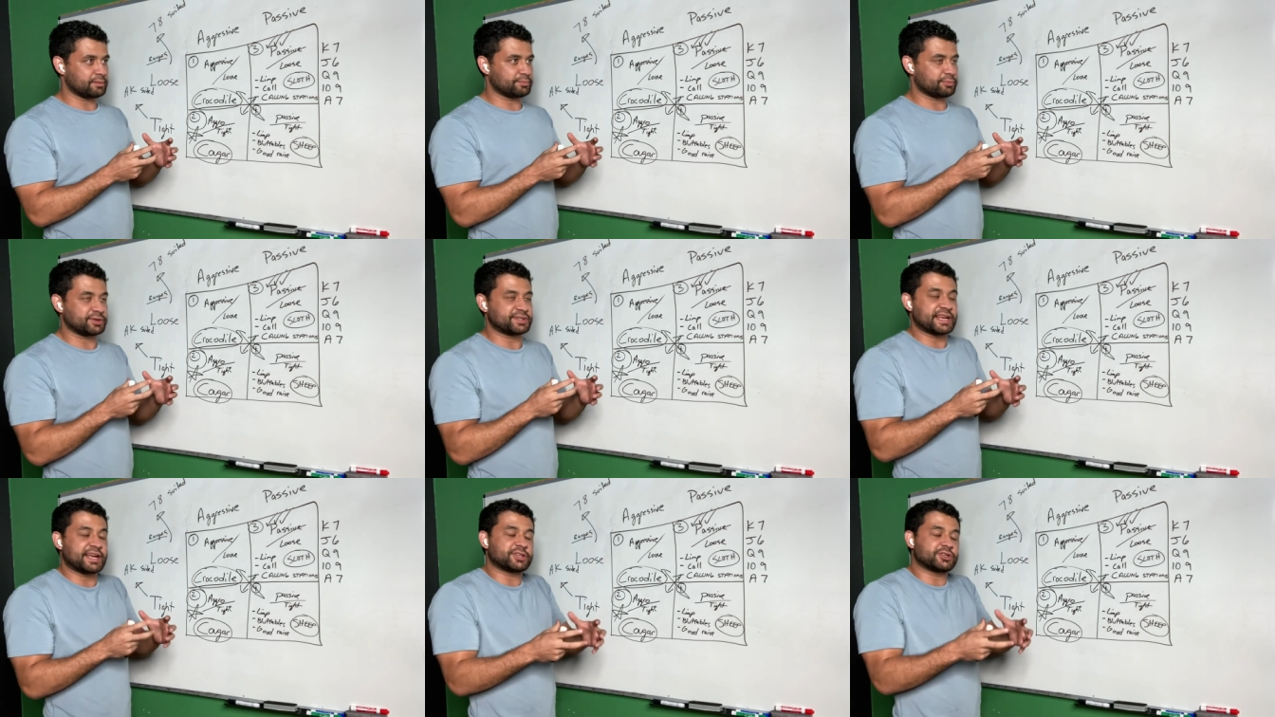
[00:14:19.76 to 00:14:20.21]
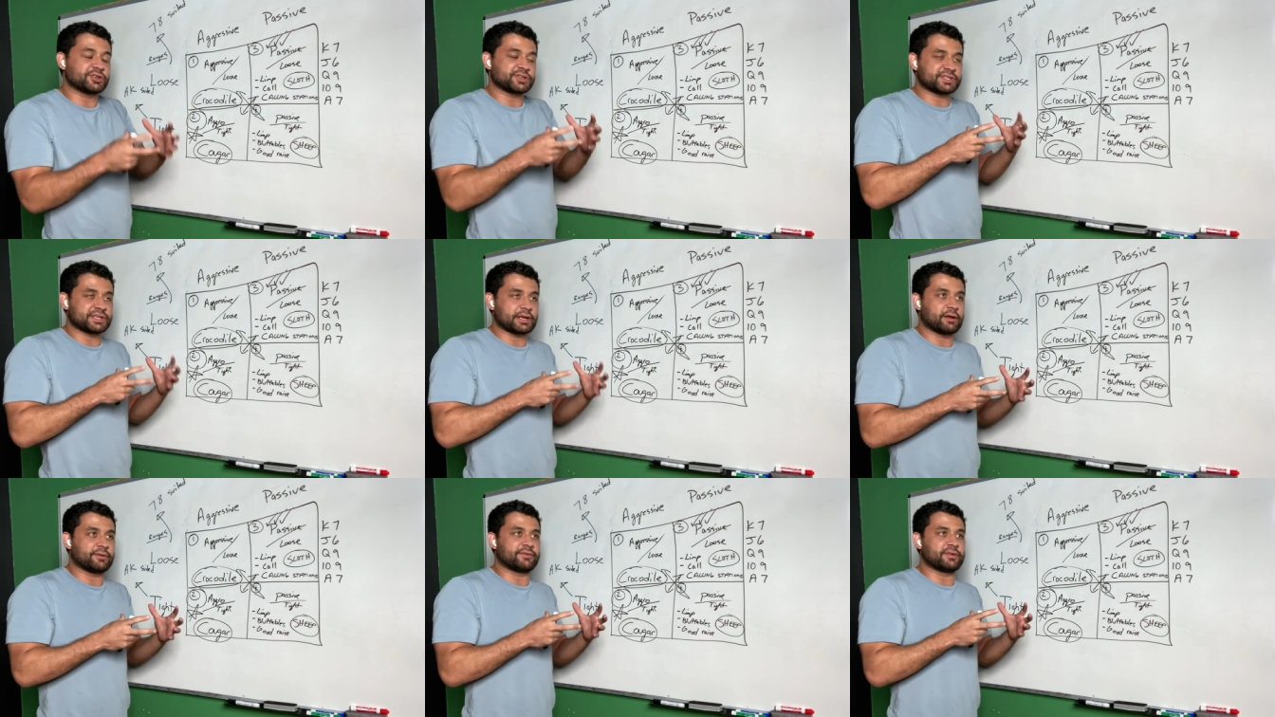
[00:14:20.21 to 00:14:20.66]
protect
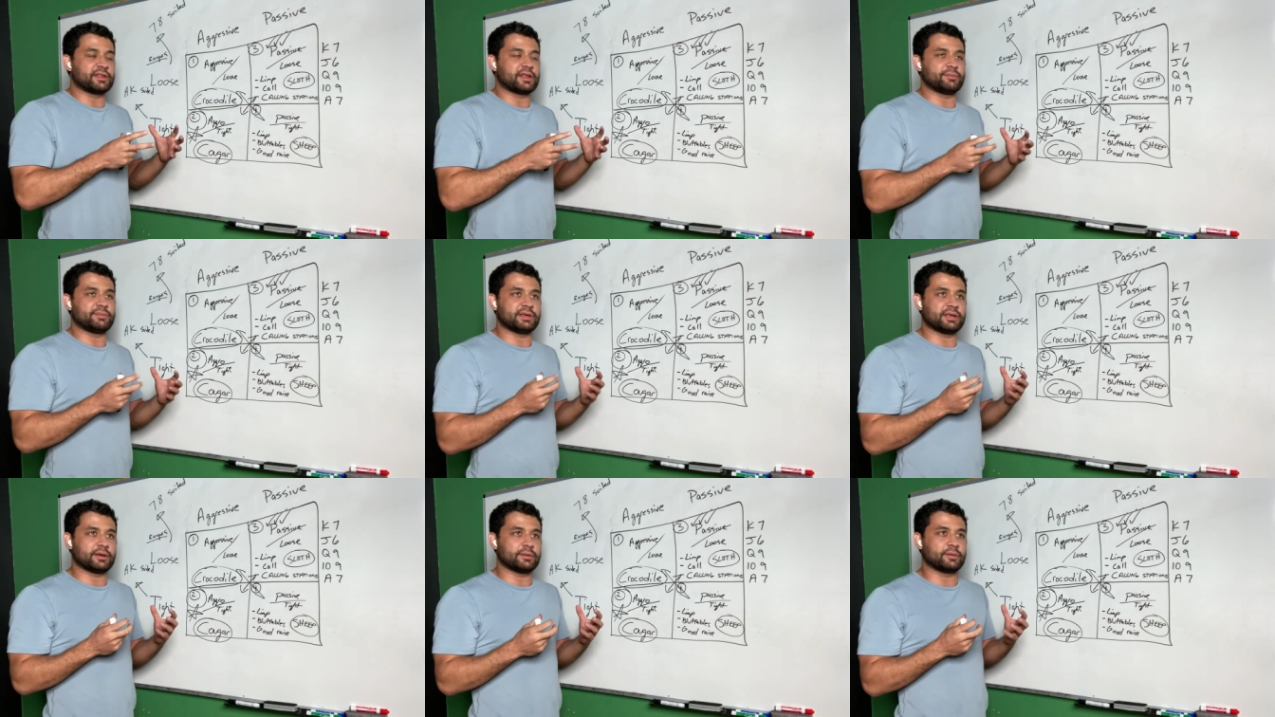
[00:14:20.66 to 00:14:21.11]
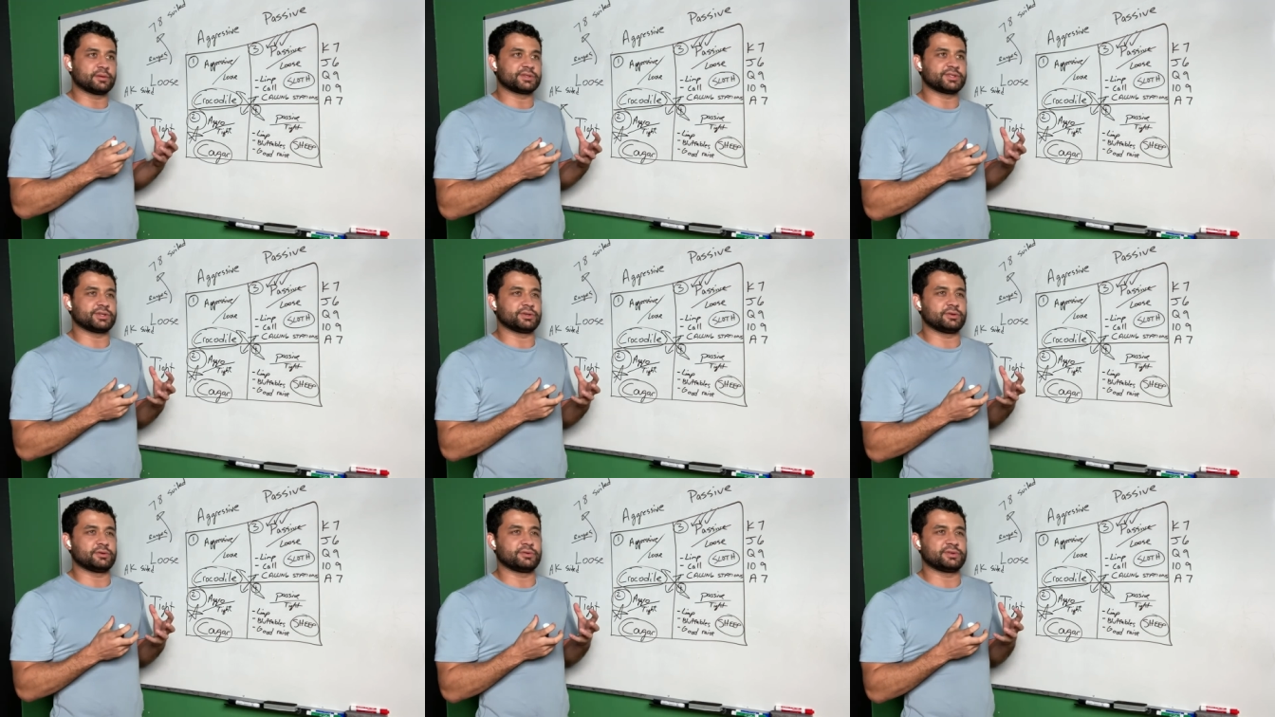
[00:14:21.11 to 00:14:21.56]
yourself and then be able
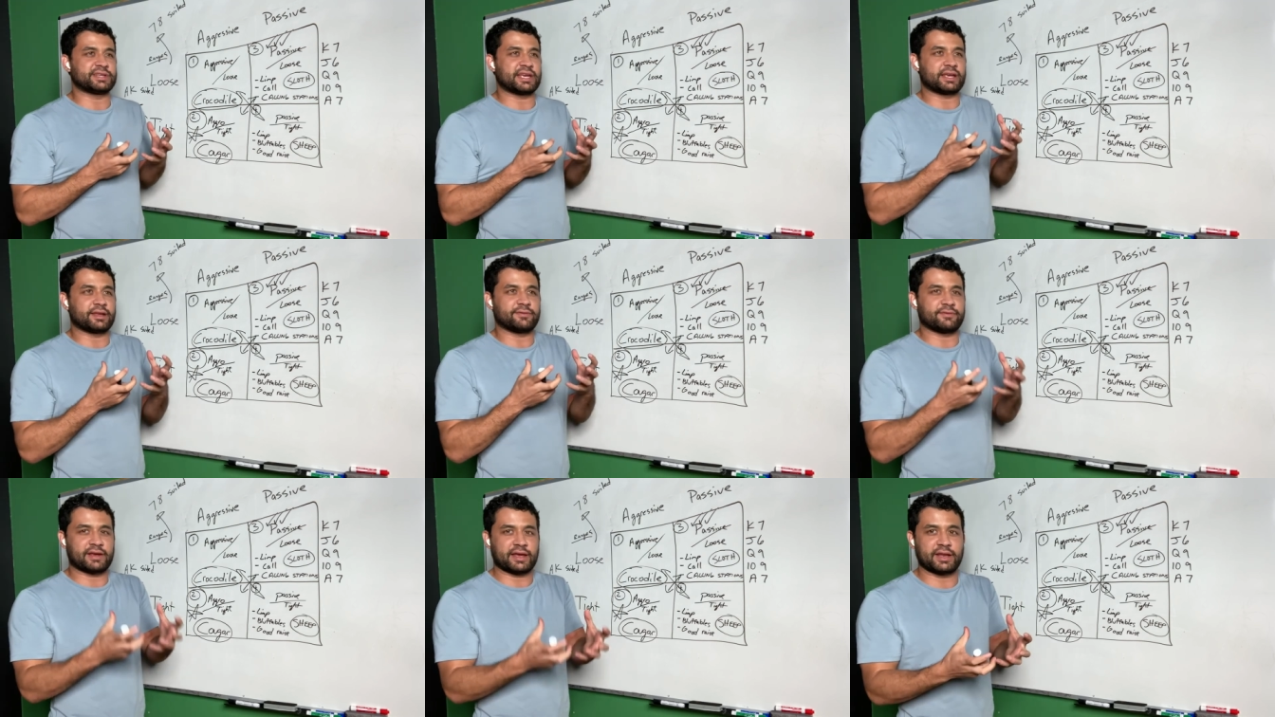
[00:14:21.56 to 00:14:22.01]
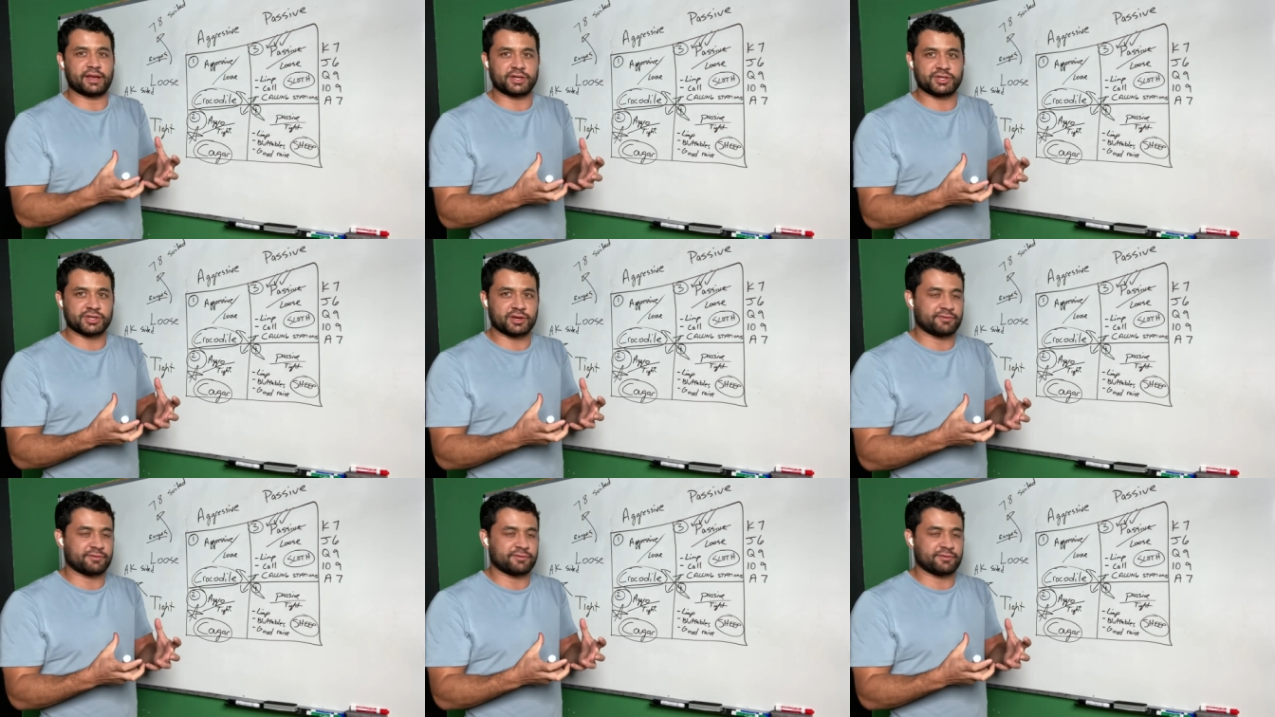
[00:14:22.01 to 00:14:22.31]
to take advantage